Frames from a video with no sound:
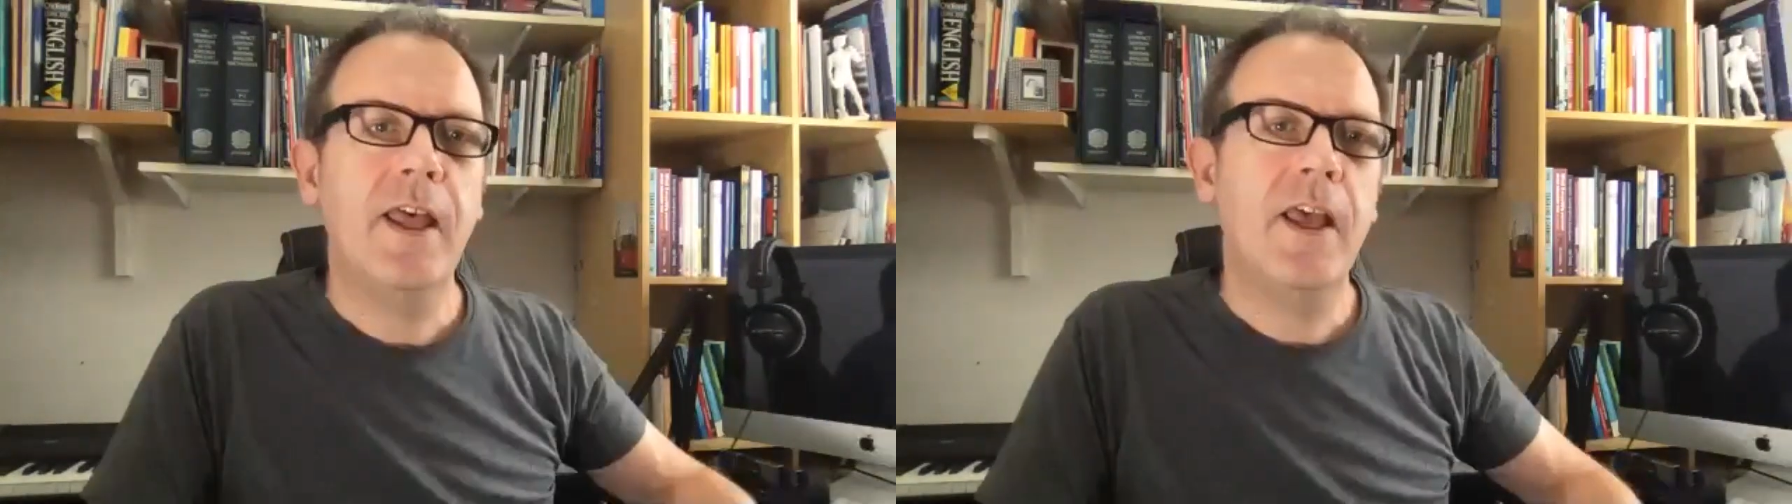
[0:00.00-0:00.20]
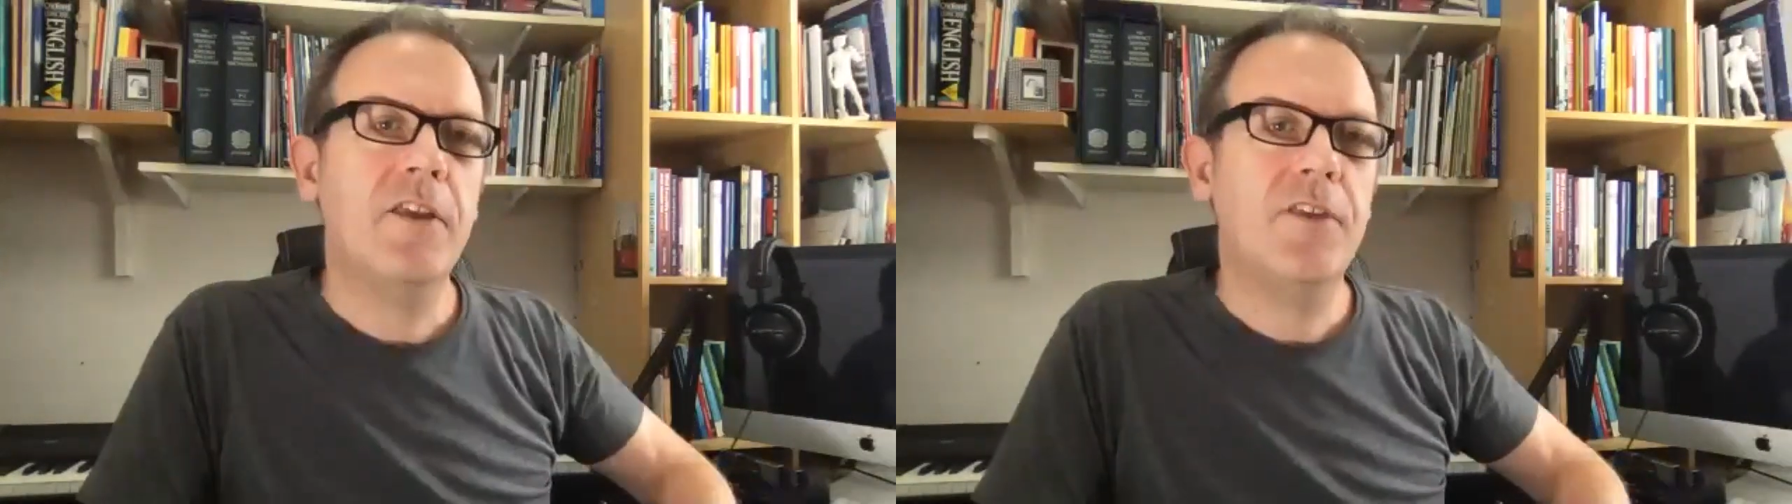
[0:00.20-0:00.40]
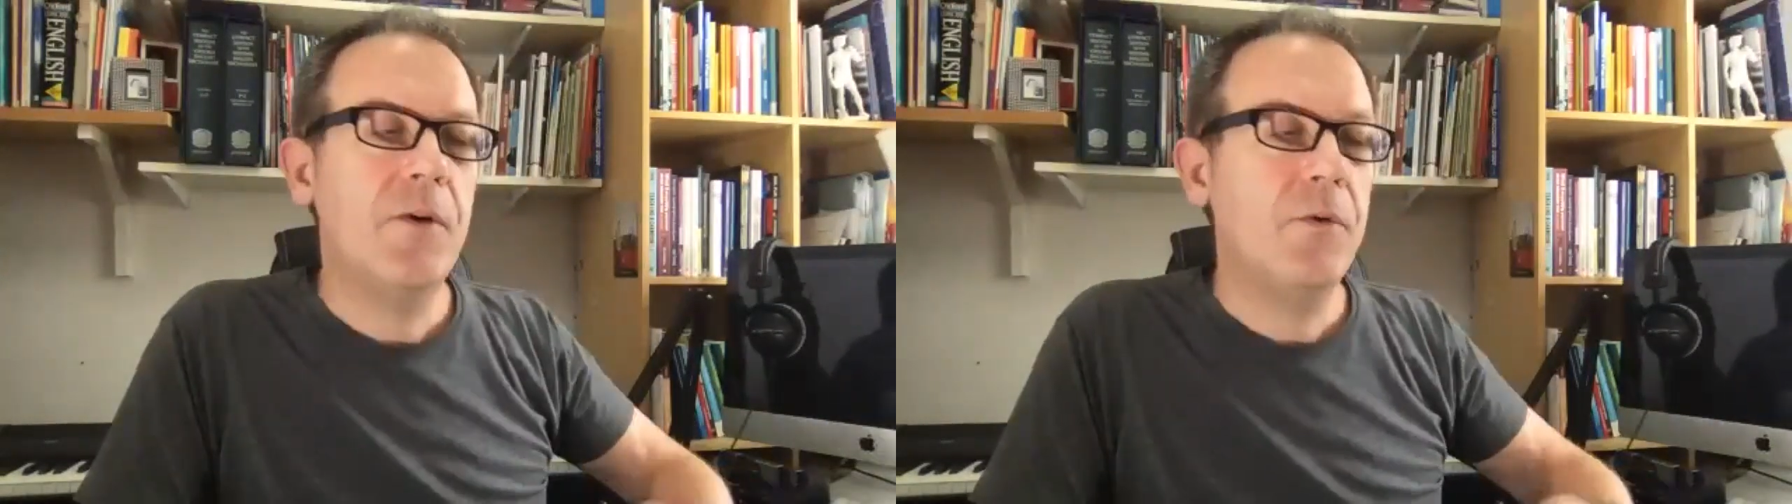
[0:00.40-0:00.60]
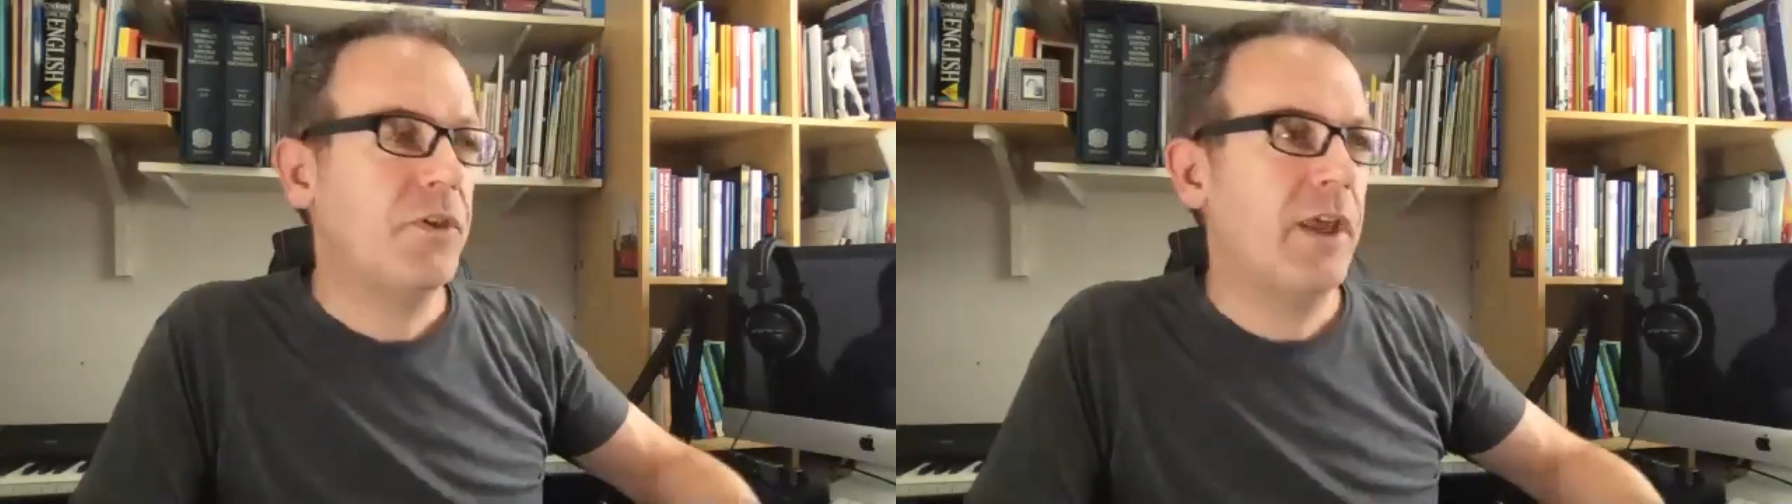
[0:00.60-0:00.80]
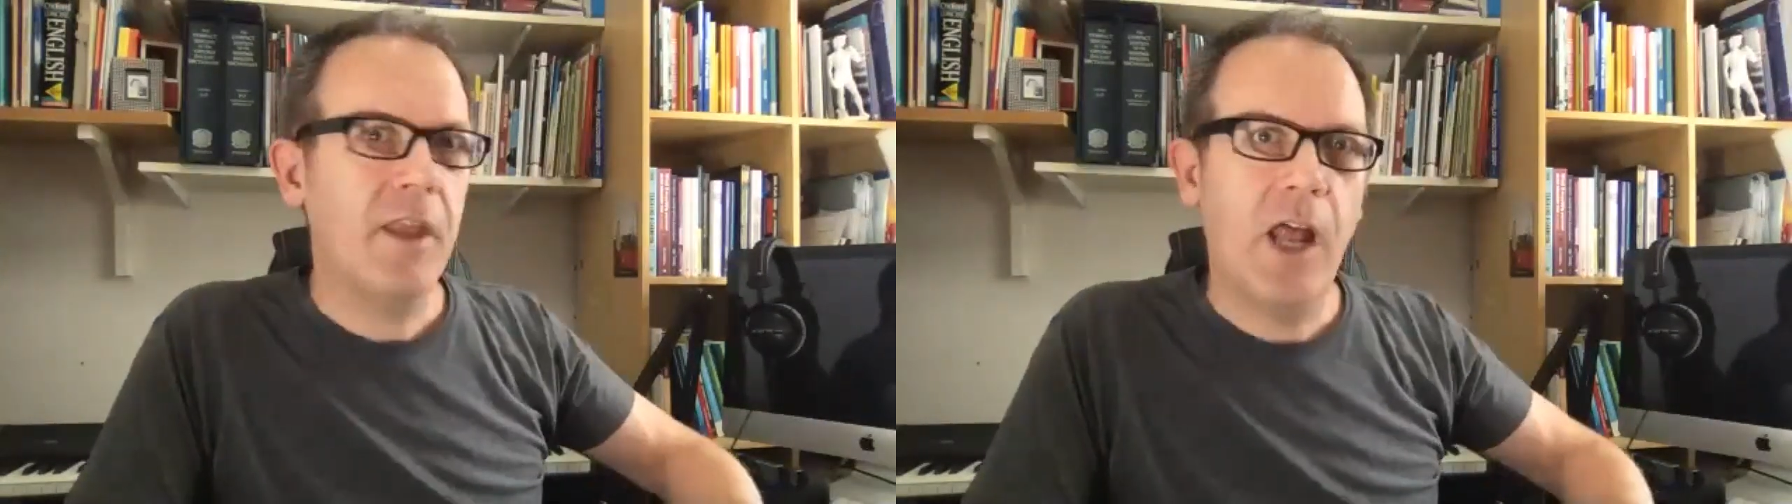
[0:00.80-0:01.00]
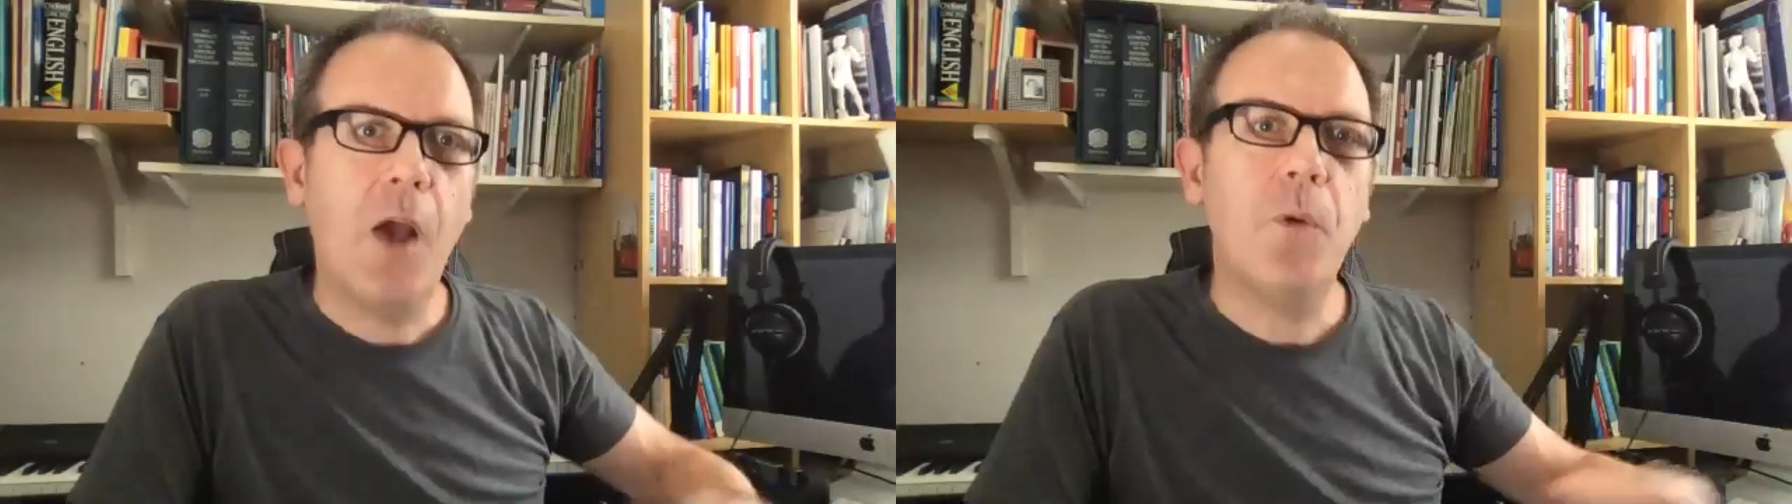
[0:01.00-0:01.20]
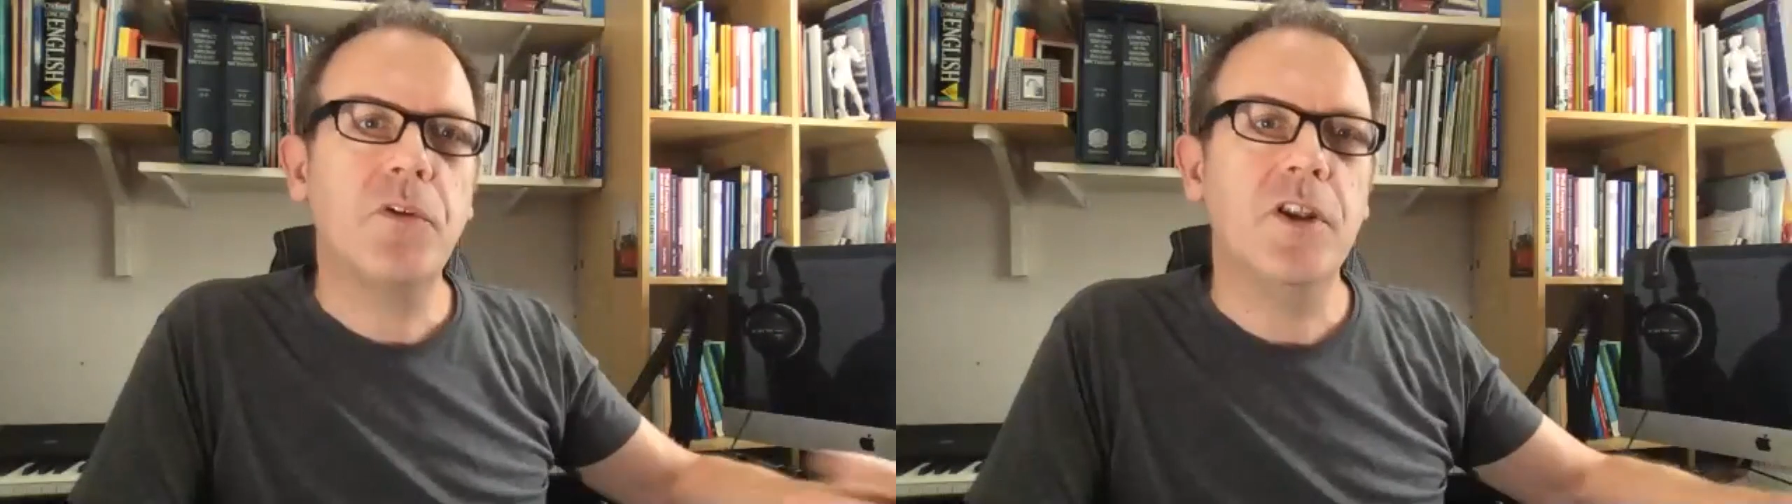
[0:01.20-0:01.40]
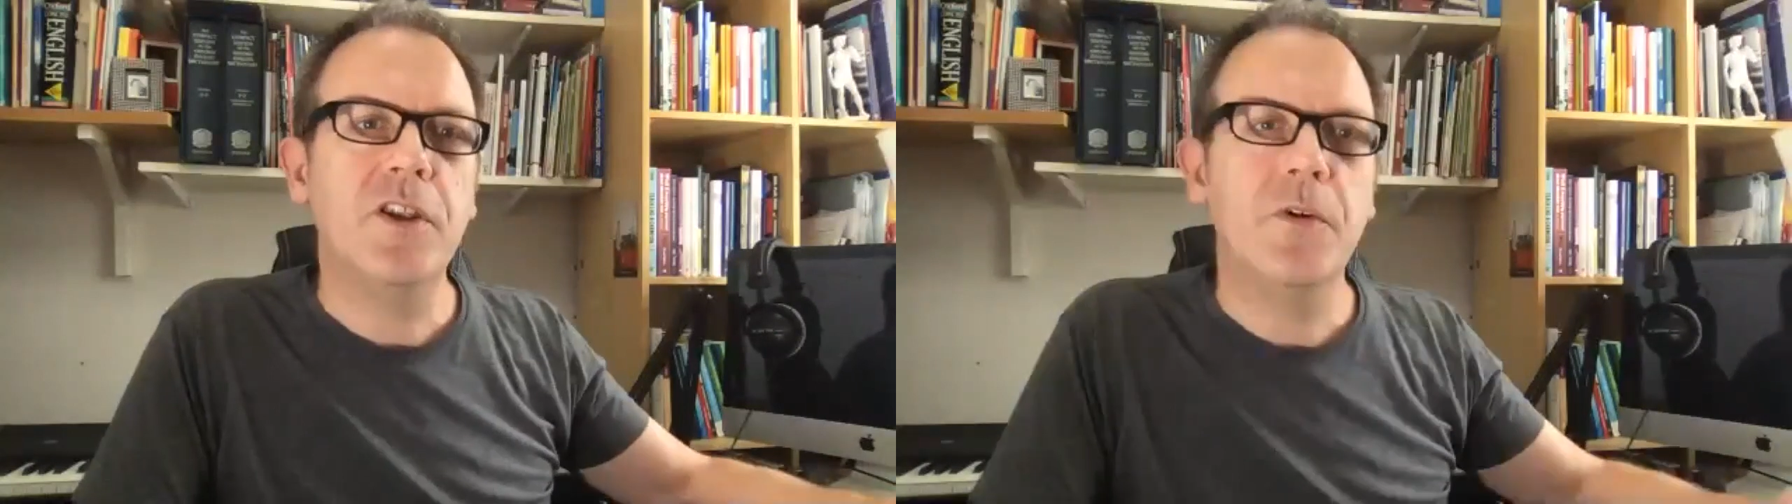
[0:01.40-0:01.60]
because they would think, oh, I was
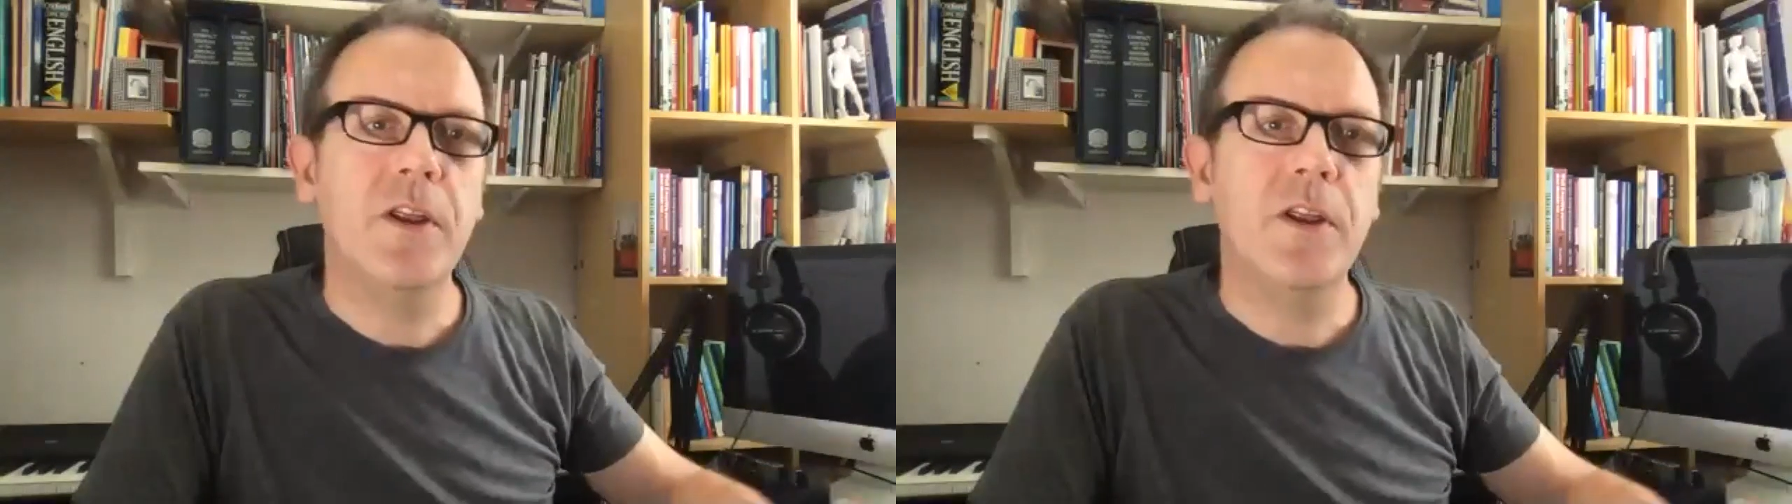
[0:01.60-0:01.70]
going to do it.